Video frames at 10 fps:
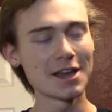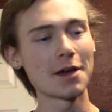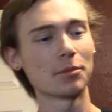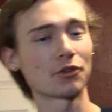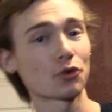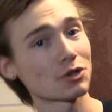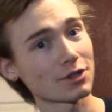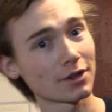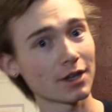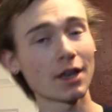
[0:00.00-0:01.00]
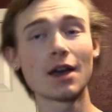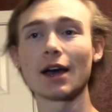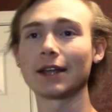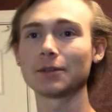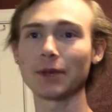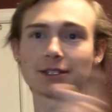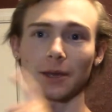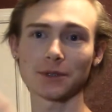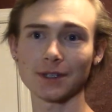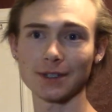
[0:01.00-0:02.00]
But fortunately, I did make
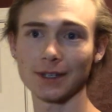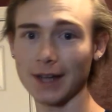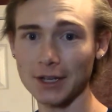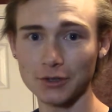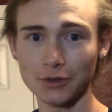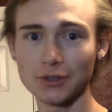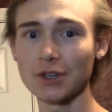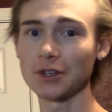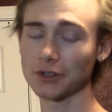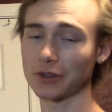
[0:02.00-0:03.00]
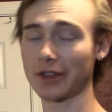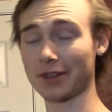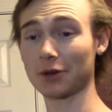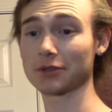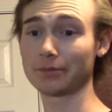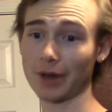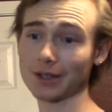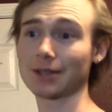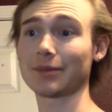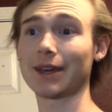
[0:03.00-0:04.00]
top 16 at Nationals, so that
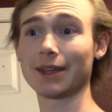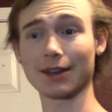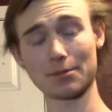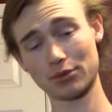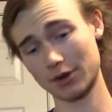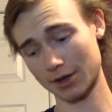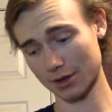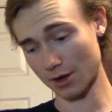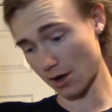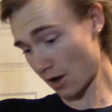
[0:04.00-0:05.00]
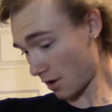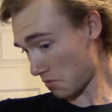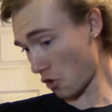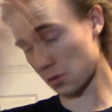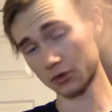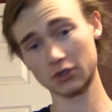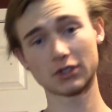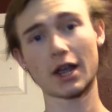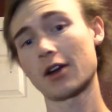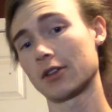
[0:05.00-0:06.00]
$1,000 I'm getting, I'm putting almost
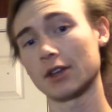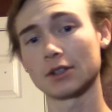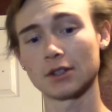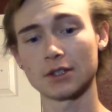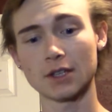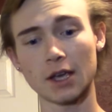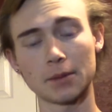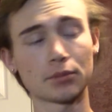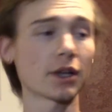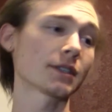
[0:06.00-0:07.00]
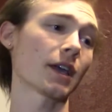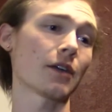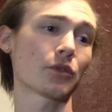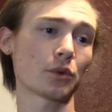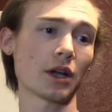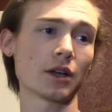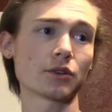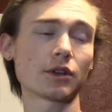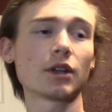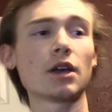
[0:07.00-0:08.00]
entirely into the site, plus I have
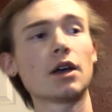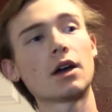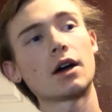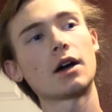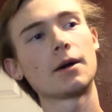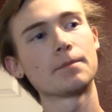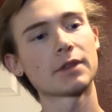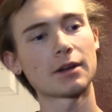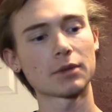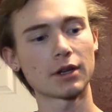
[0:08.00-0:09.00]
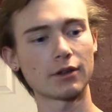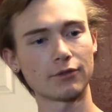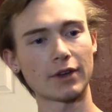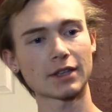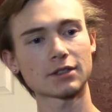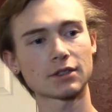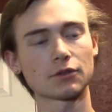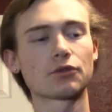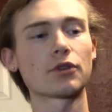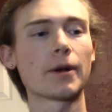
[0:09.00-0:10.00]
$300 that I'm going to invest
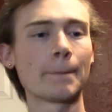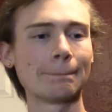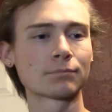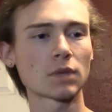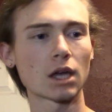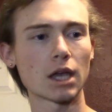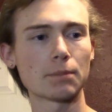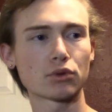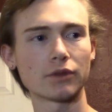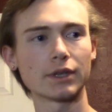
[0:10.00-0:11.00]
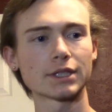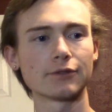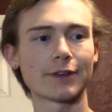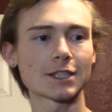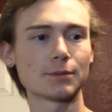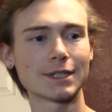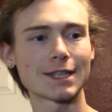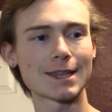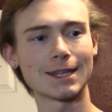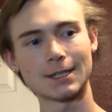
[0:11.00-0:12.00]
from a previous
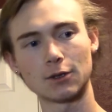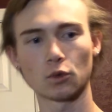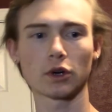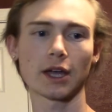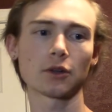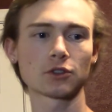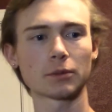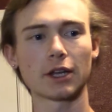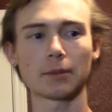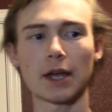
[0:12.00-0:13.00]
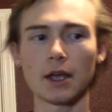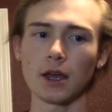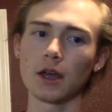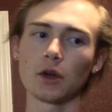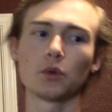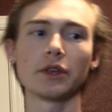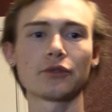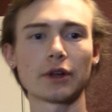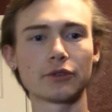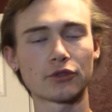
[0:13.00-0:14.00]
investment that didn't work out, so I'm getting my
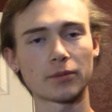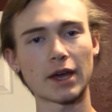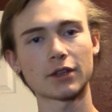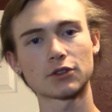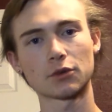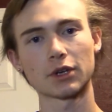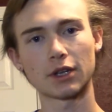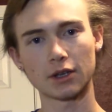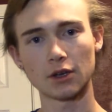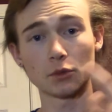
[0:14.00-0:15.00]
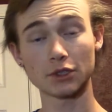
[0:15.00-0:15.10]
refund from that. So we